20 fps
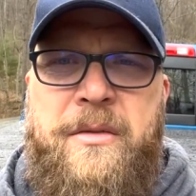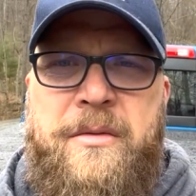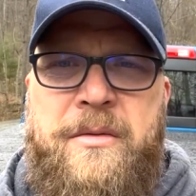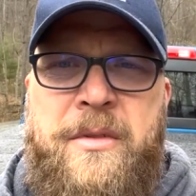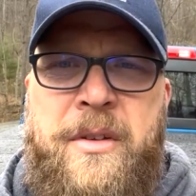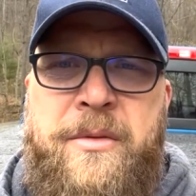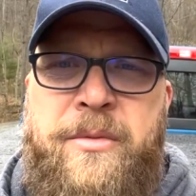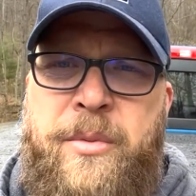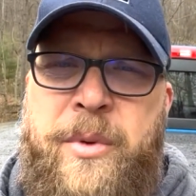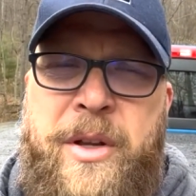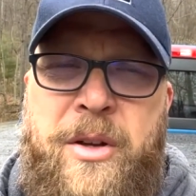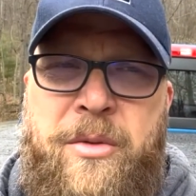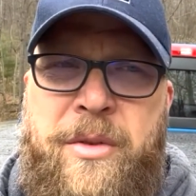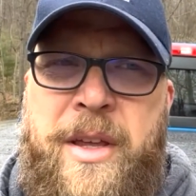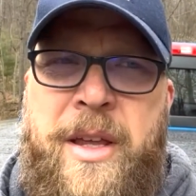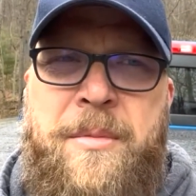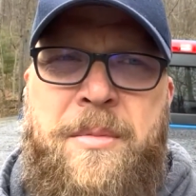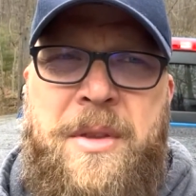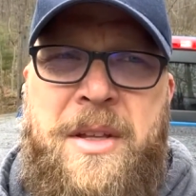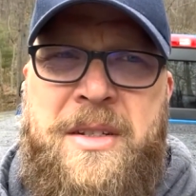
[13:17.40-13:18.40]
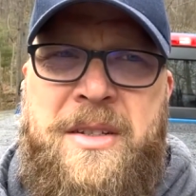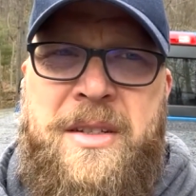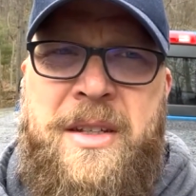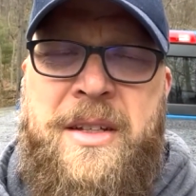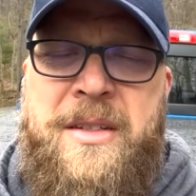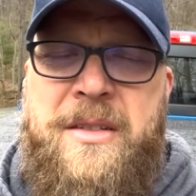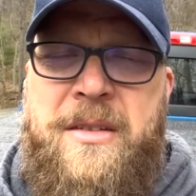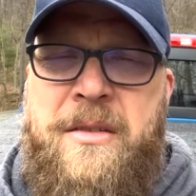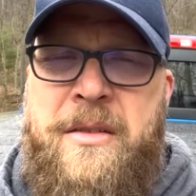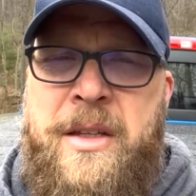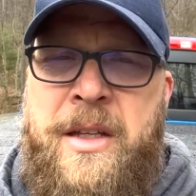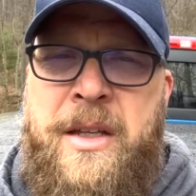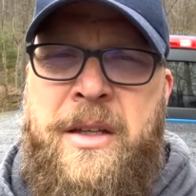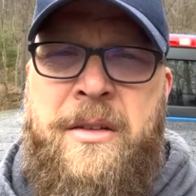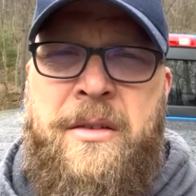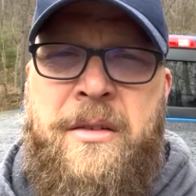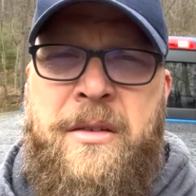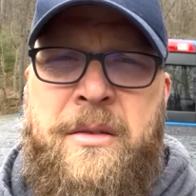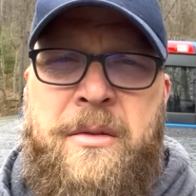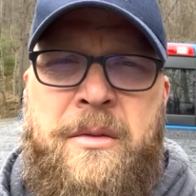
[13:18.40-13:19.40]
if we don't keep these things
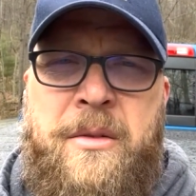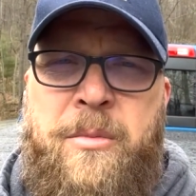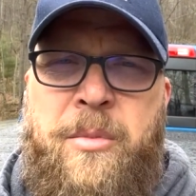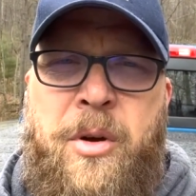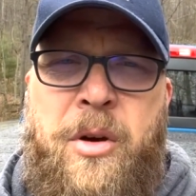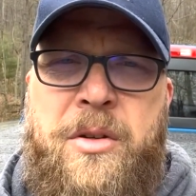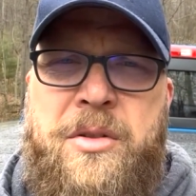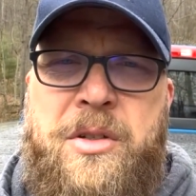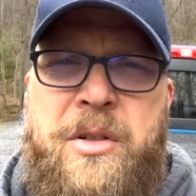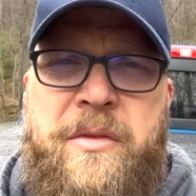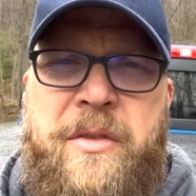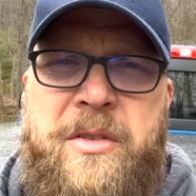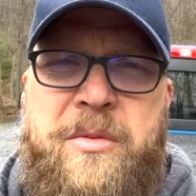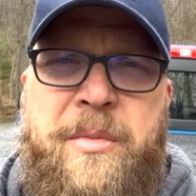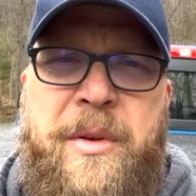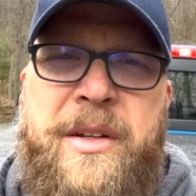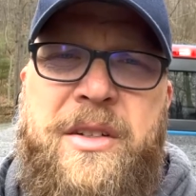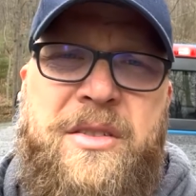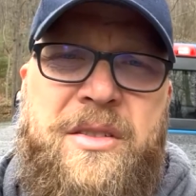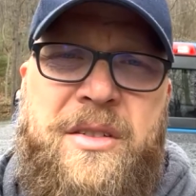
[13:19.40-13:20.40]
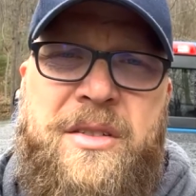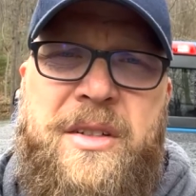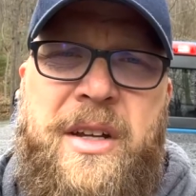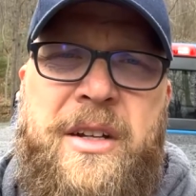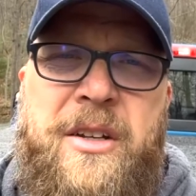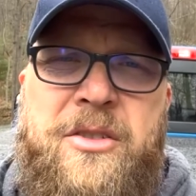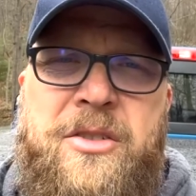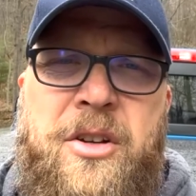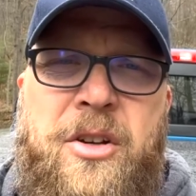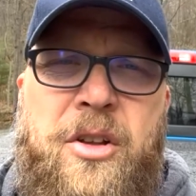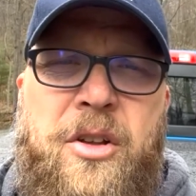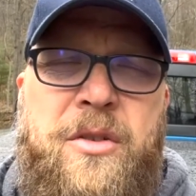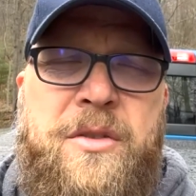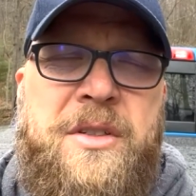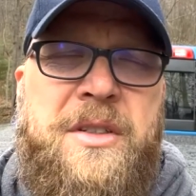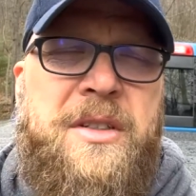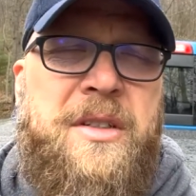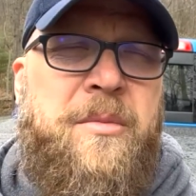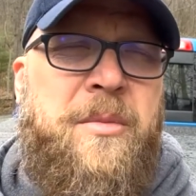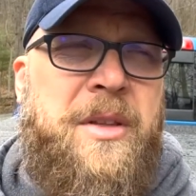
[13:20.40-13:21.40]
clean, the Park Service may just decide to start
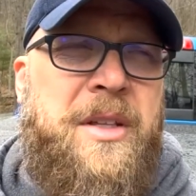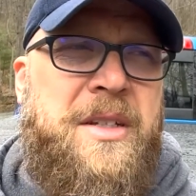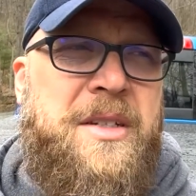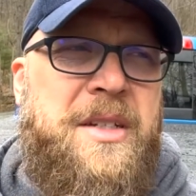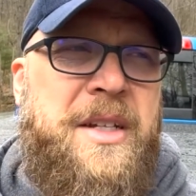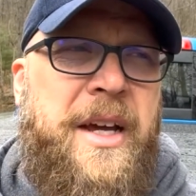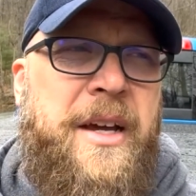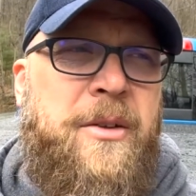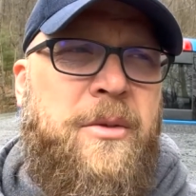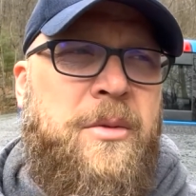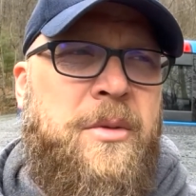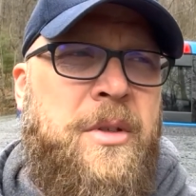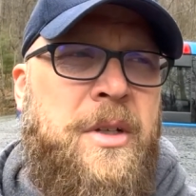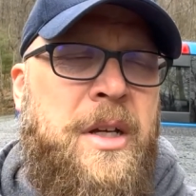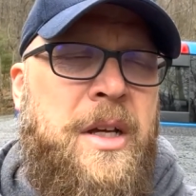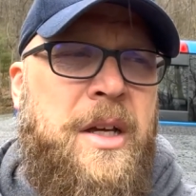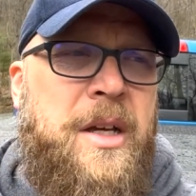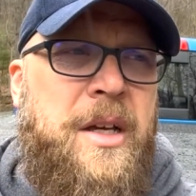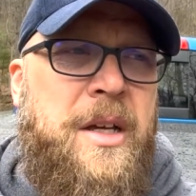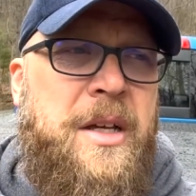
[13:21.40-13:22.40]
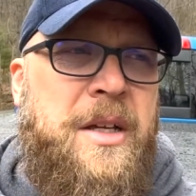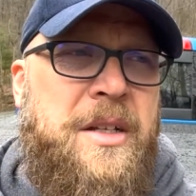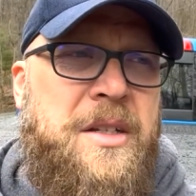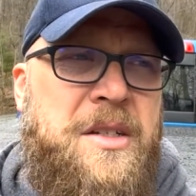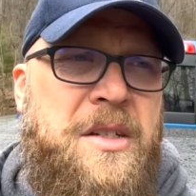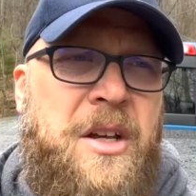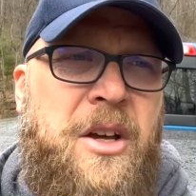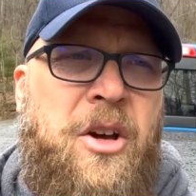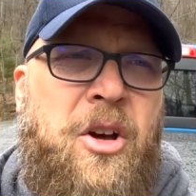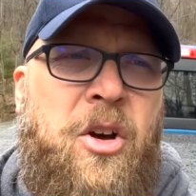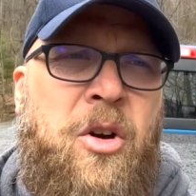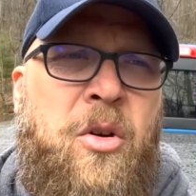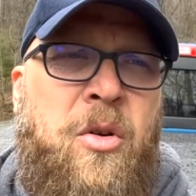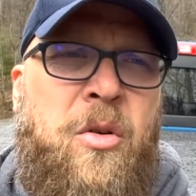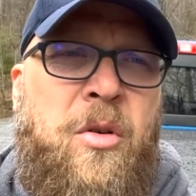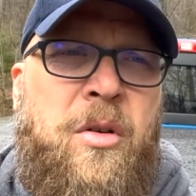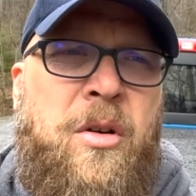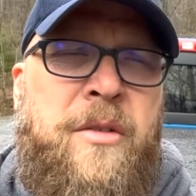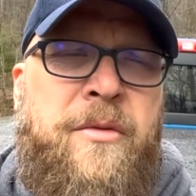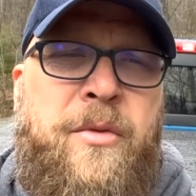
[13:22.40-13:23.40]
closing some of these down.
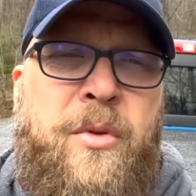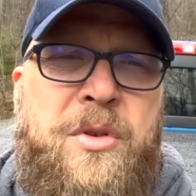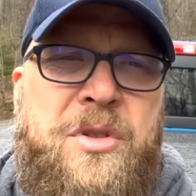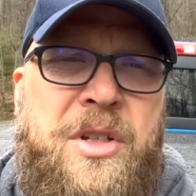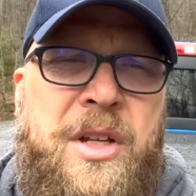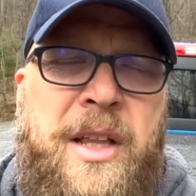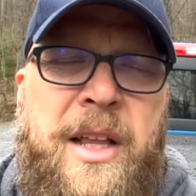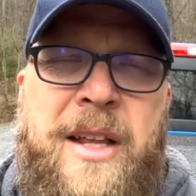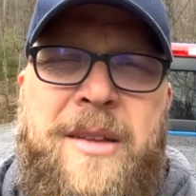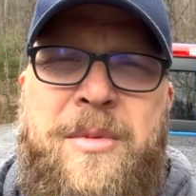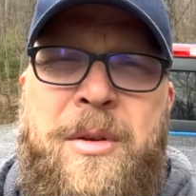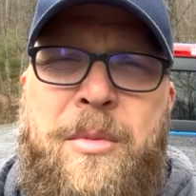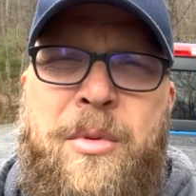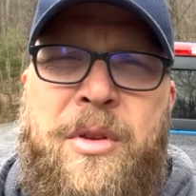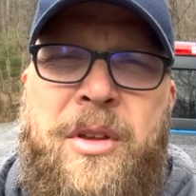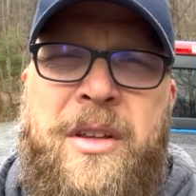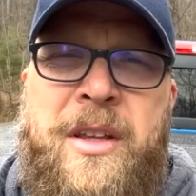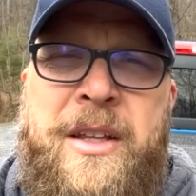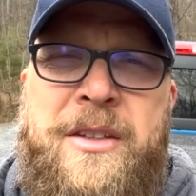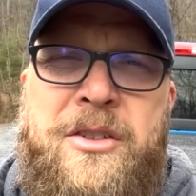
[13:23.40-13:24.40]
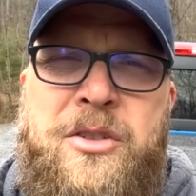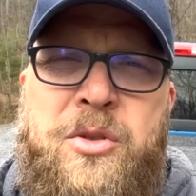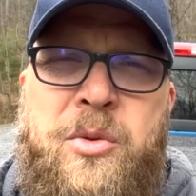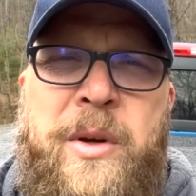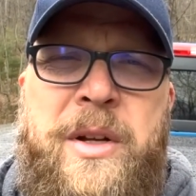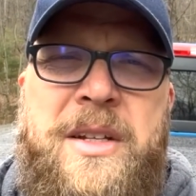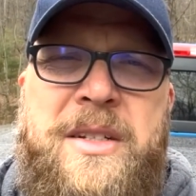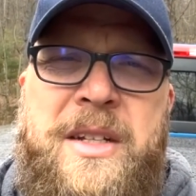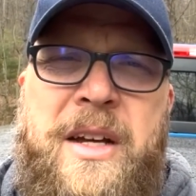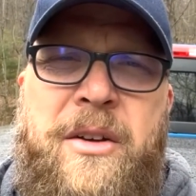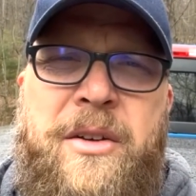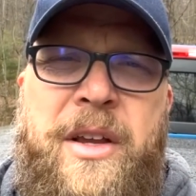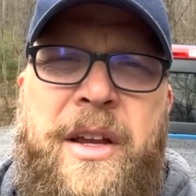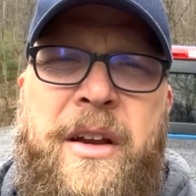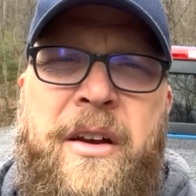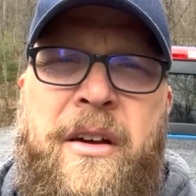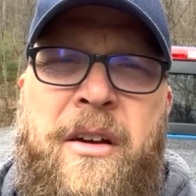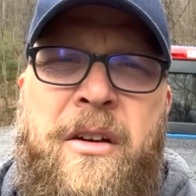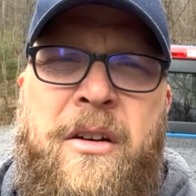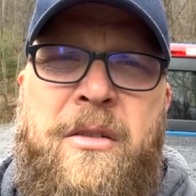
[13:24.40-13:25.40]
So unfortunately, a lot of the people that like to join us out
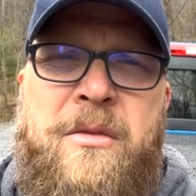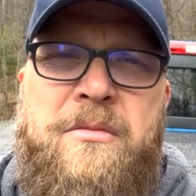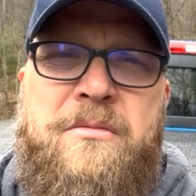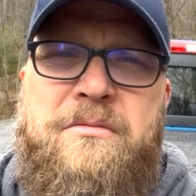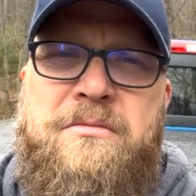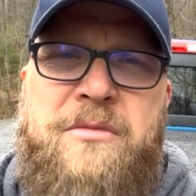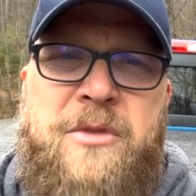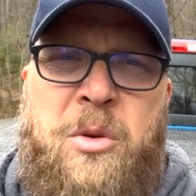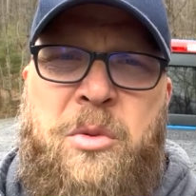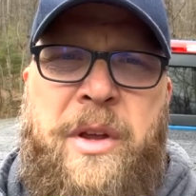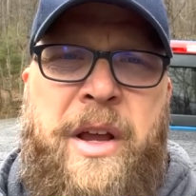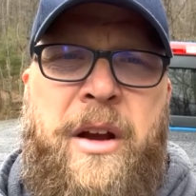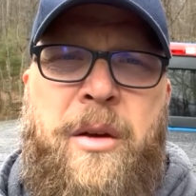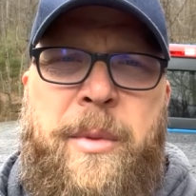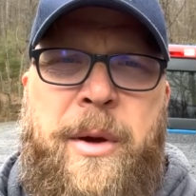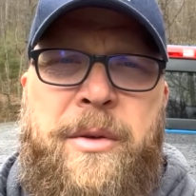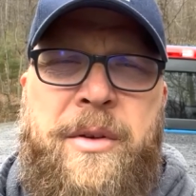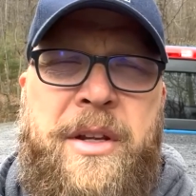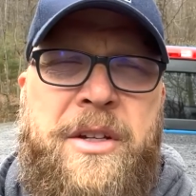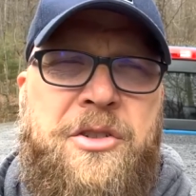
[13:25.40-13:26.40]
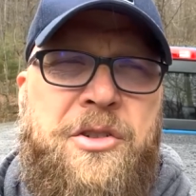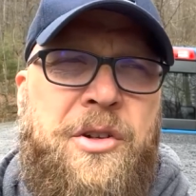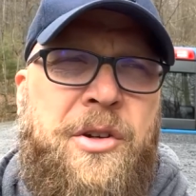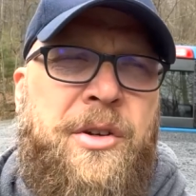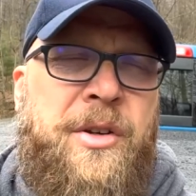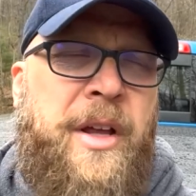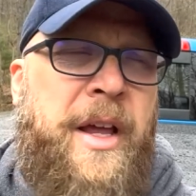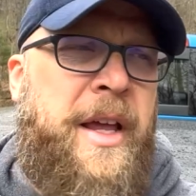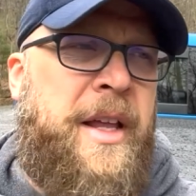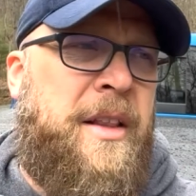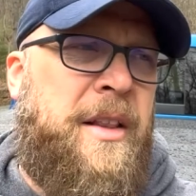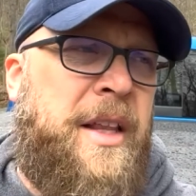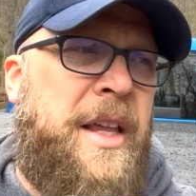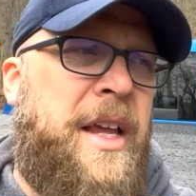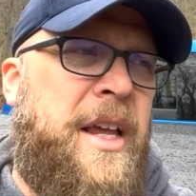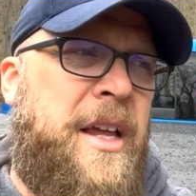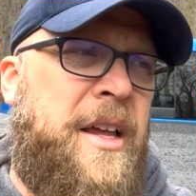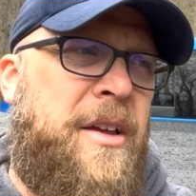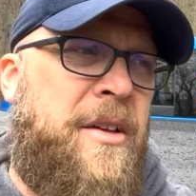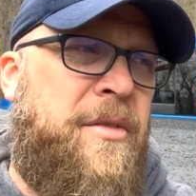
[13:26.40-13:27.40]
here don't care about nature and
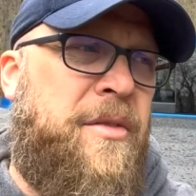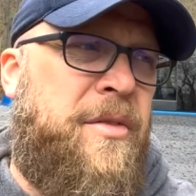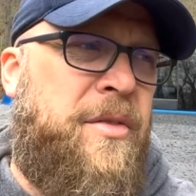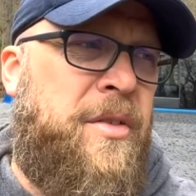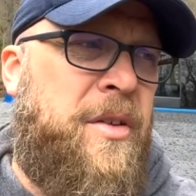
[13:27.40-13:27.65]
leave